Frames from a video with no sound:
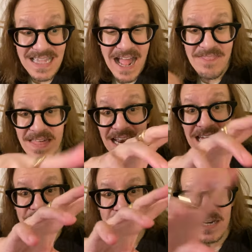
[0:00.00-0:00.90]
and then
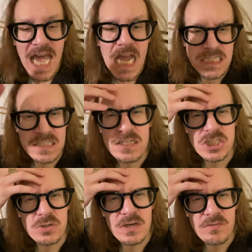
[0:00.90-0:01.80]
I reacted
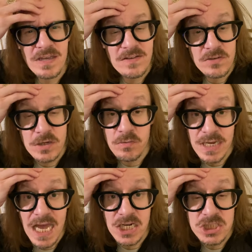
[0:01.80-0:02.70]
to it, right? It's called a
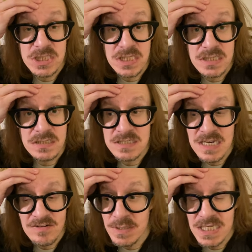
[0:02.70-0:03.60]
reaction. Did
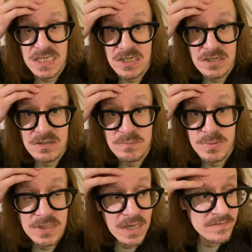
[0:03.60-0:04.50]
everybody hear
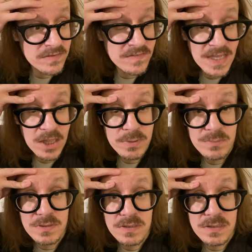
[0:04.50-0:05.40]
Beyonce's
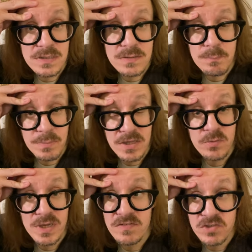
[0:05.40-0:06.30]
album? By the
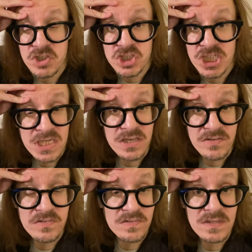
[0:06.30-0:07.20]
way,
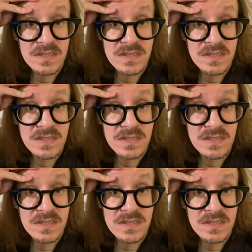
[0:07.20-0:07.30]
genius.